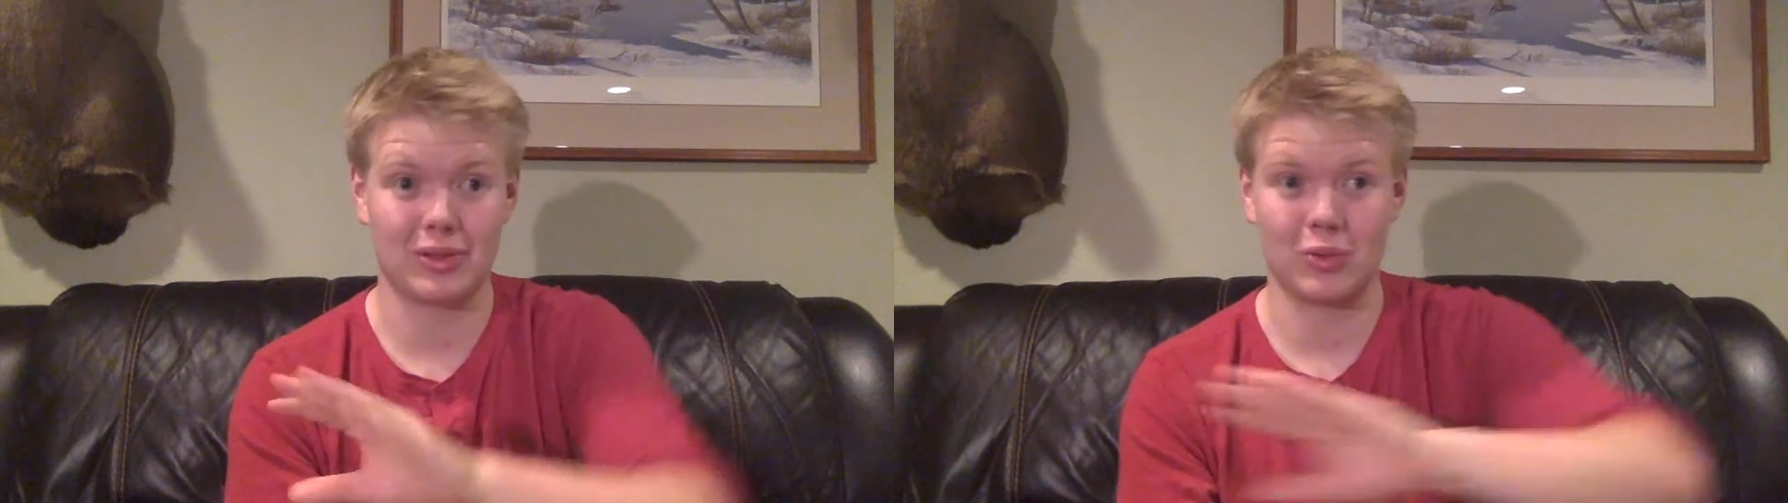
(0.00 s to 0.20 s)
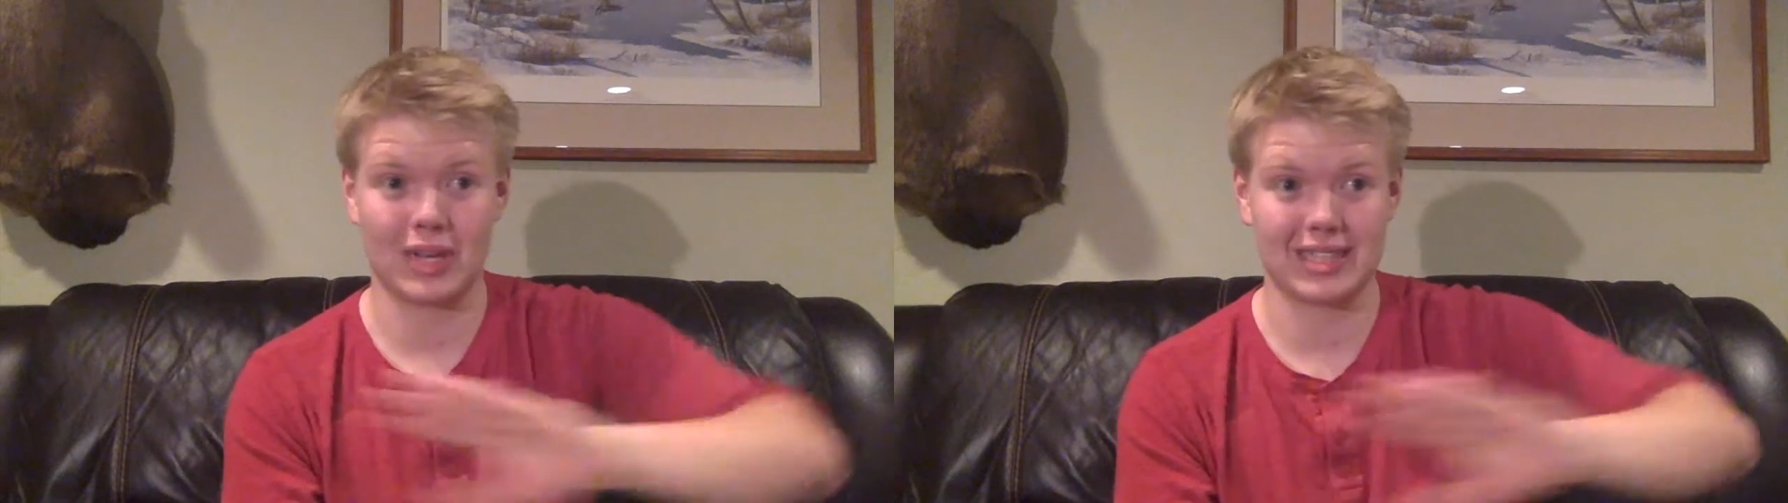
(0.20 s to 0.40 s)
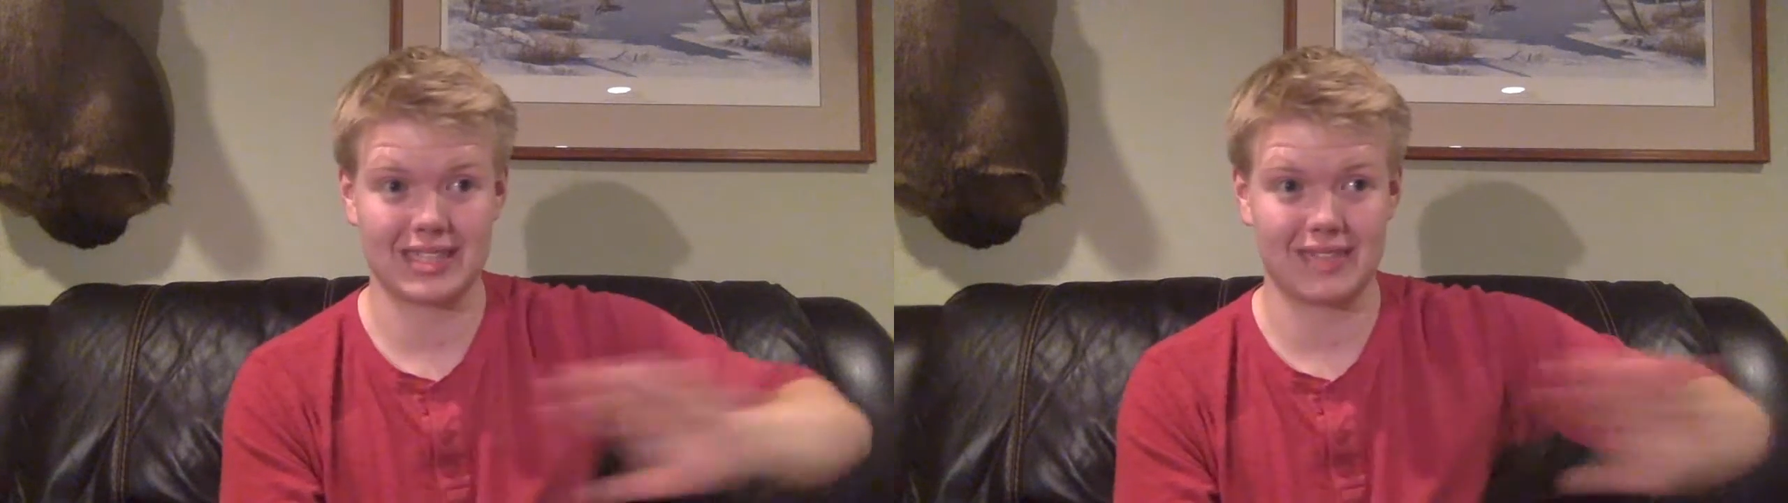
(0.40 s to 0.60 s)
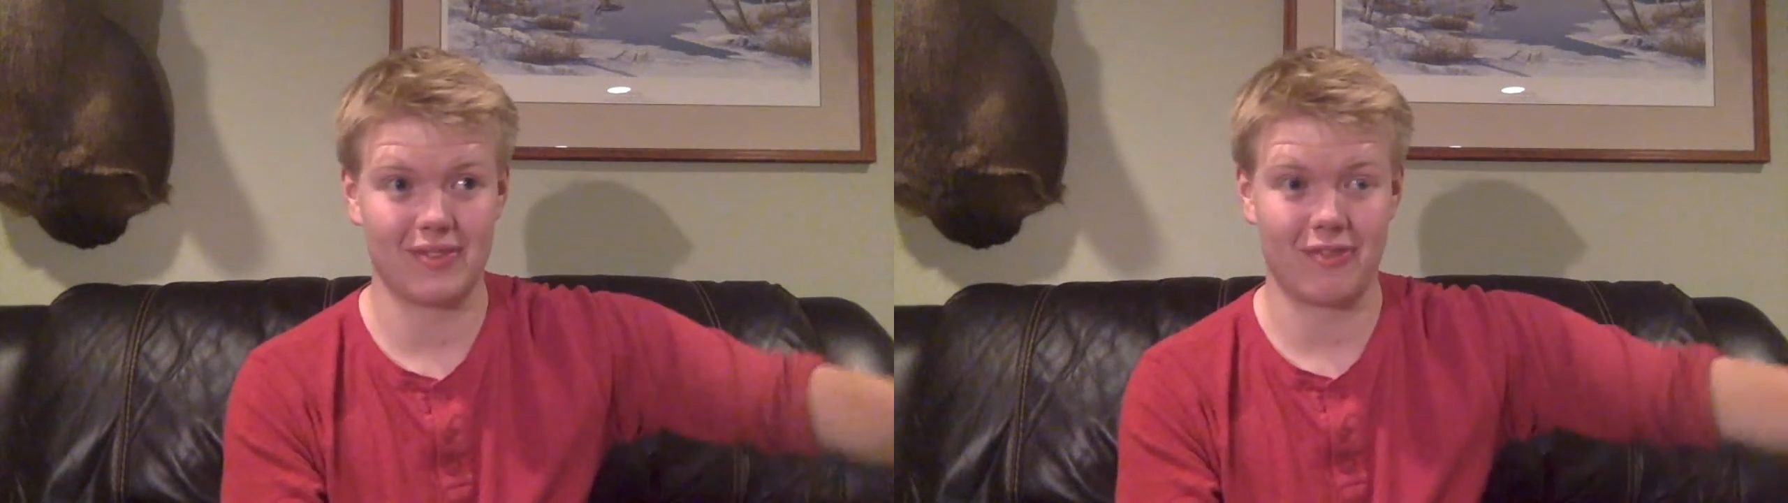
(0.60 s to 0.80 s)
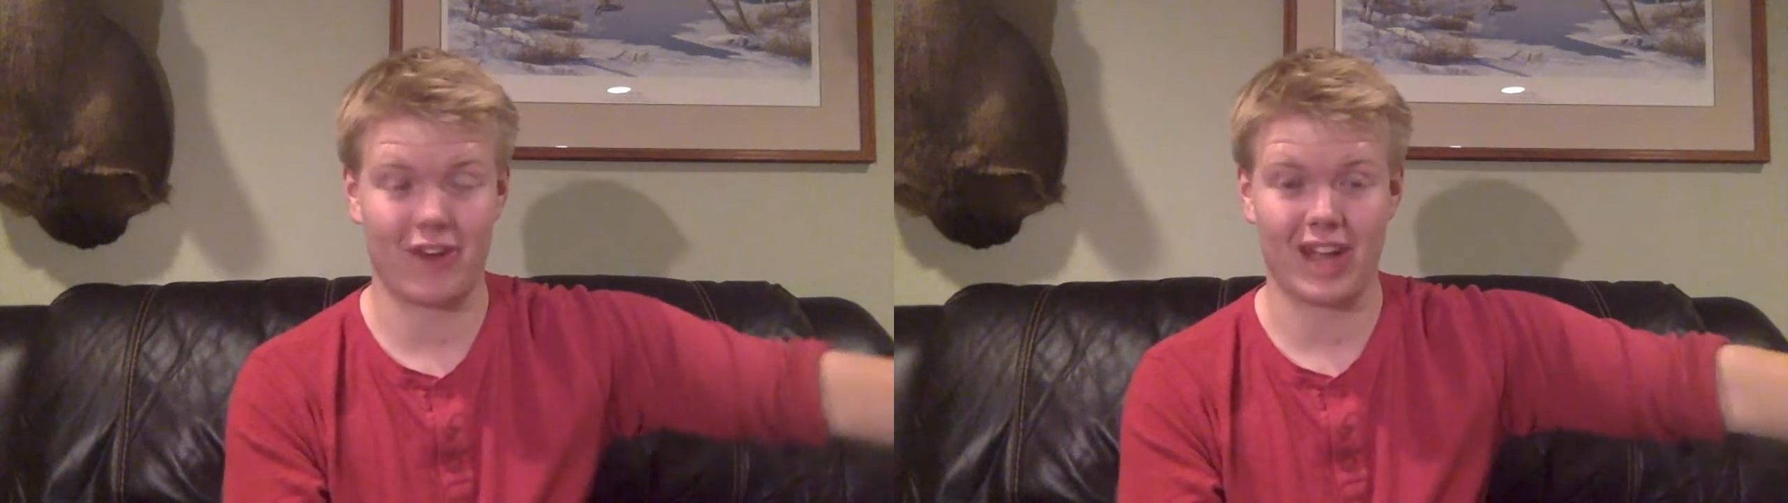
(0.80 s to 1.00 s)
rest of the
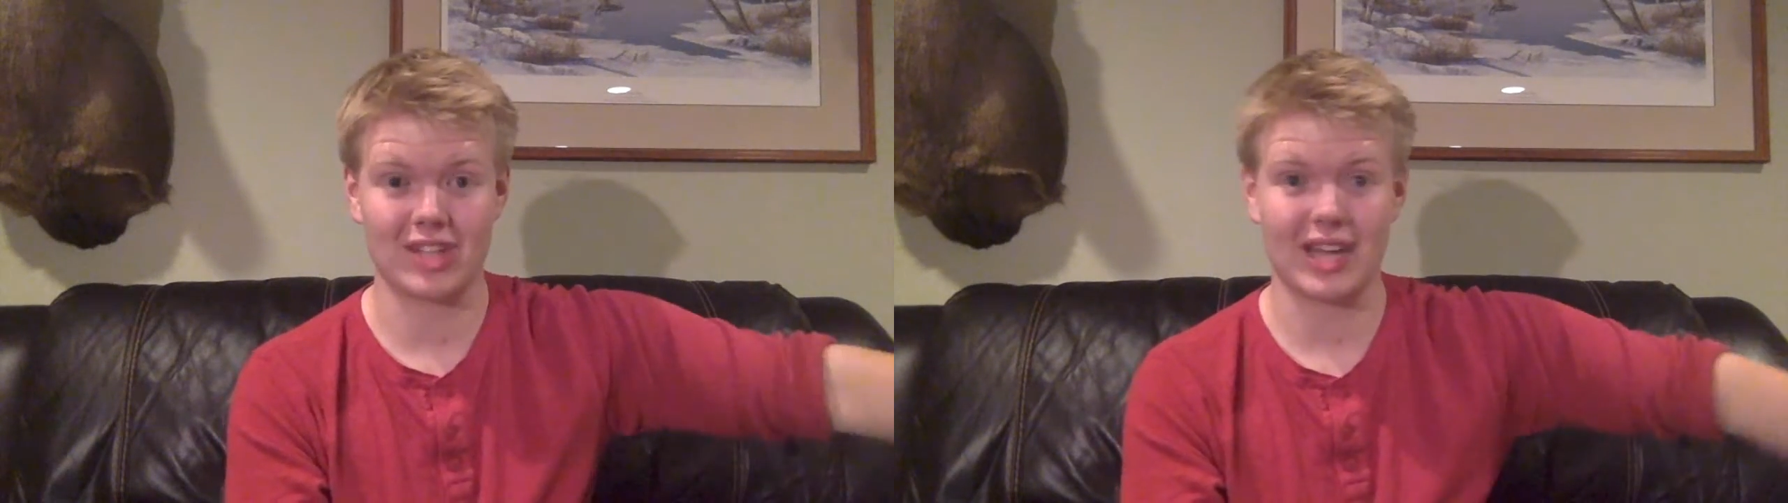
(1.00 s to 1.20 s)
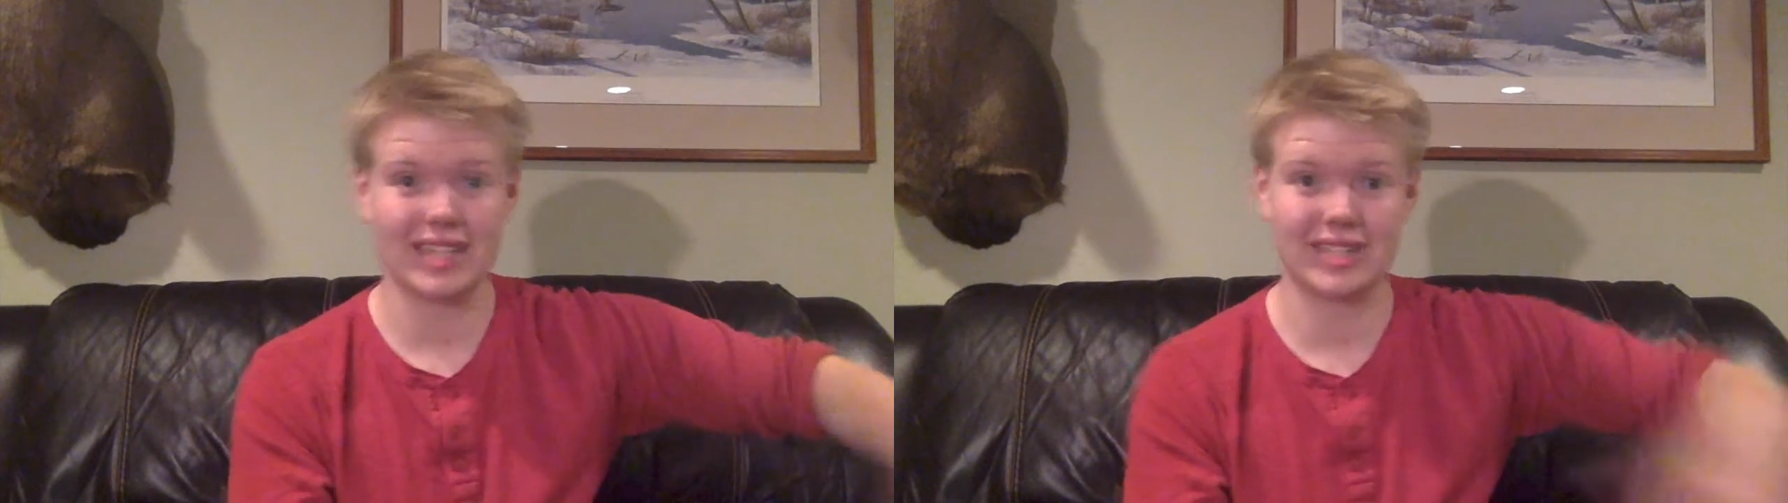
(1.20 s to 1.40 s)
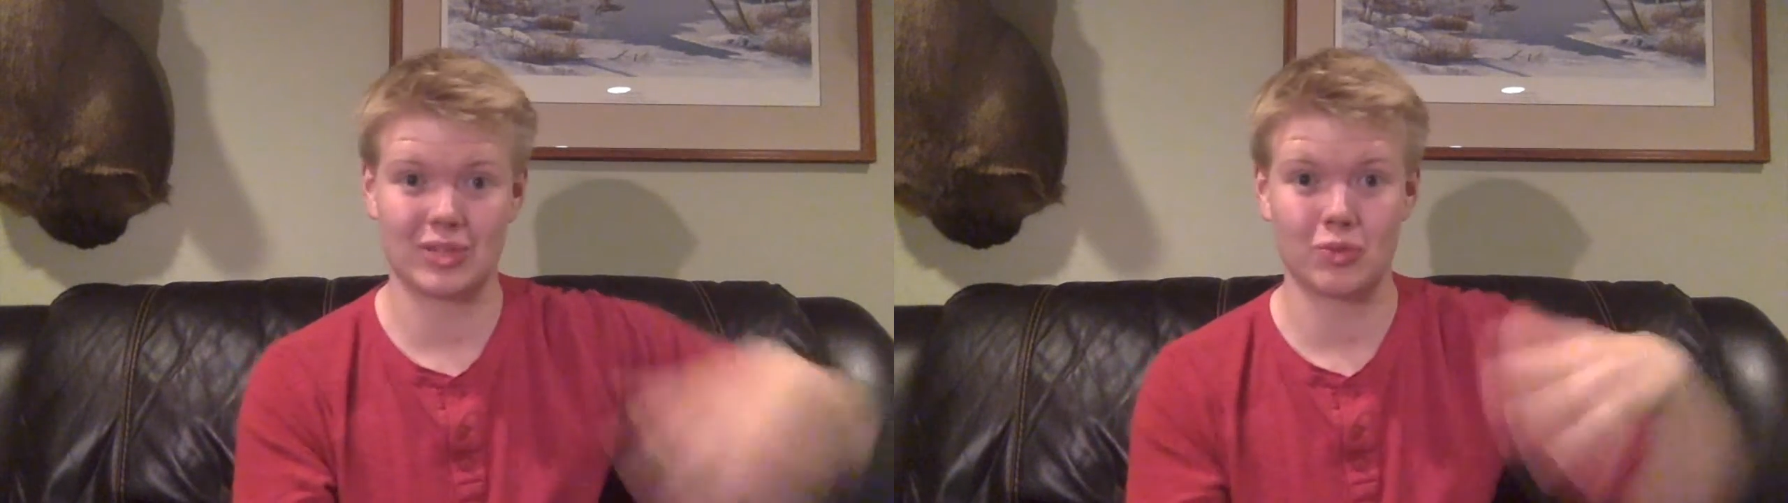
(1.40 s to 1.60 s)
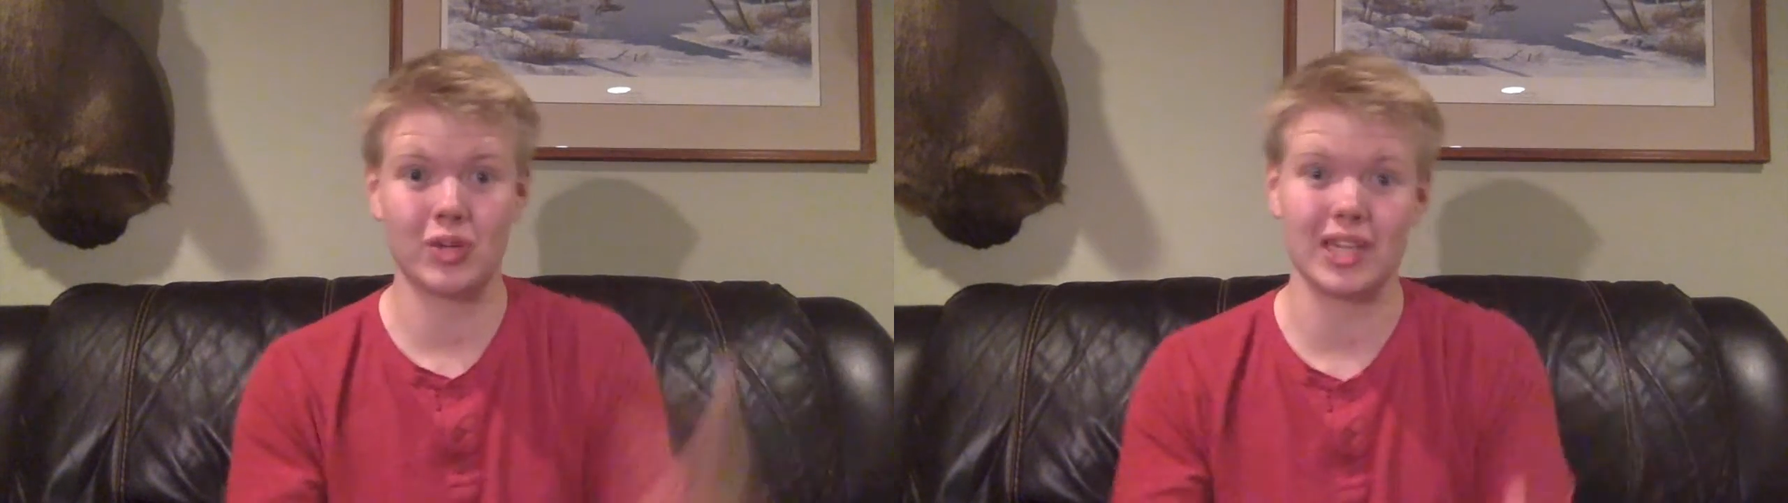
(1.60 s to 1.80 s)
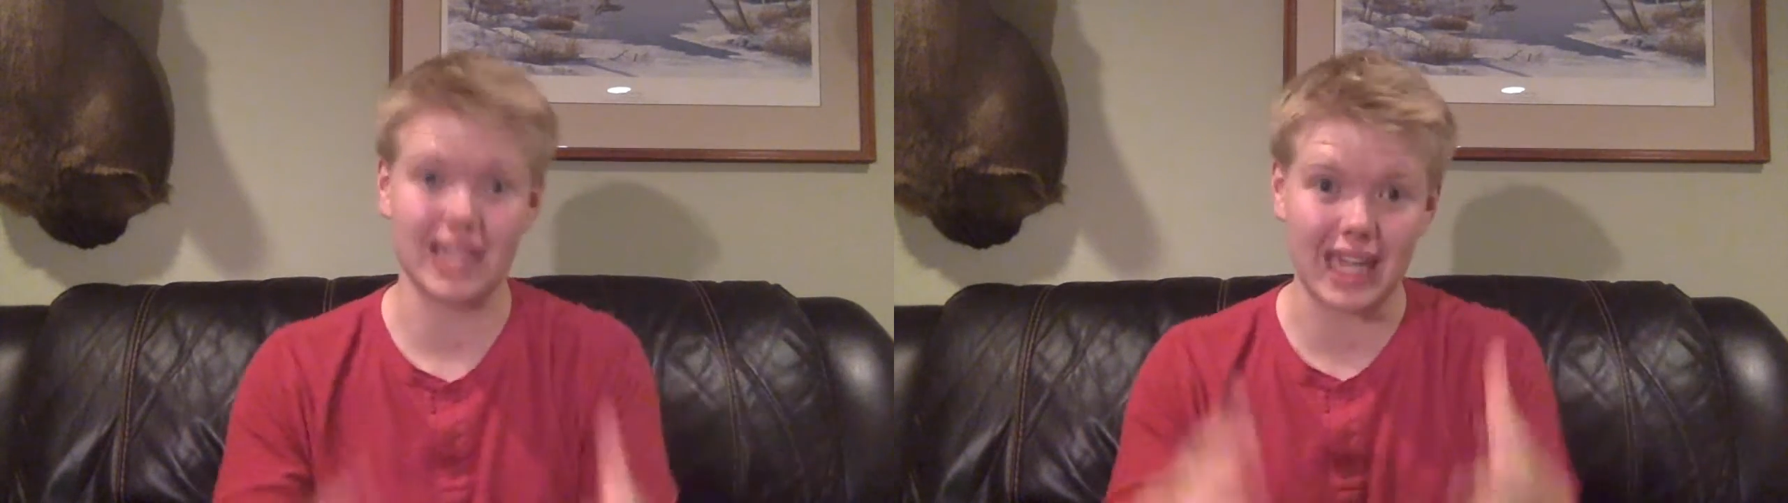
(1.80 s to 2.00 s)
franchise to
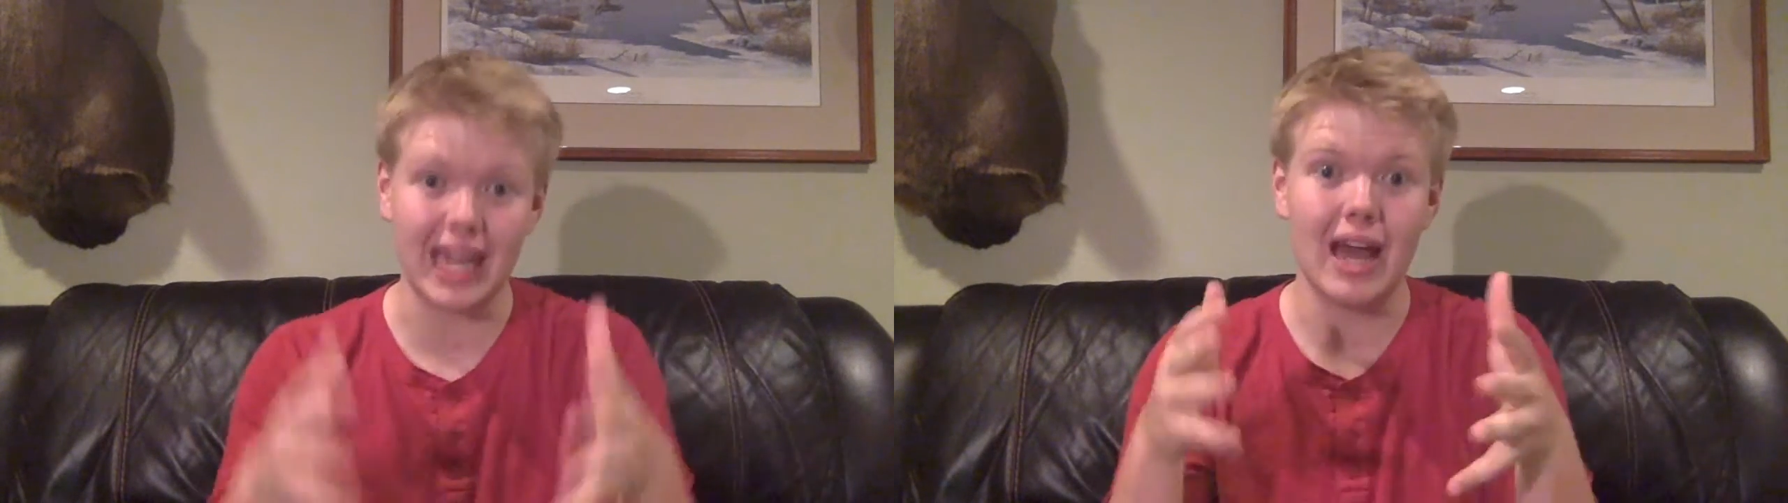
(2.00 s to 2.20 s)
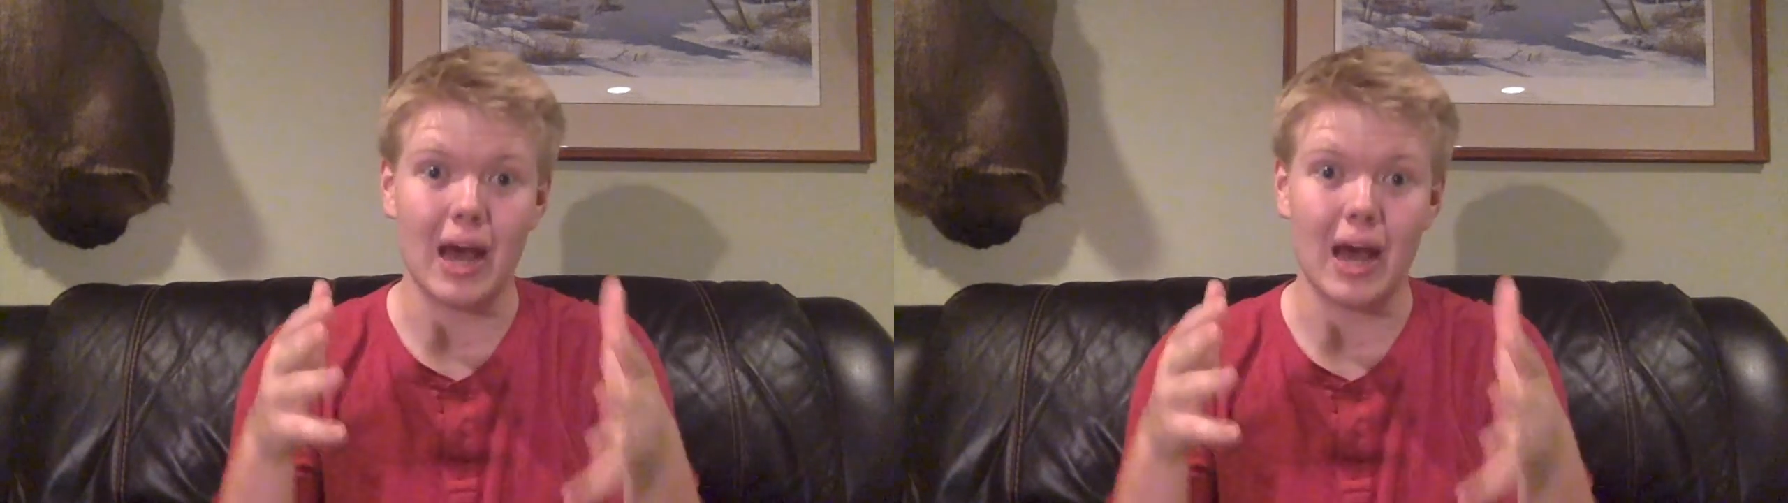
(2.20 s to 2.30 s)
really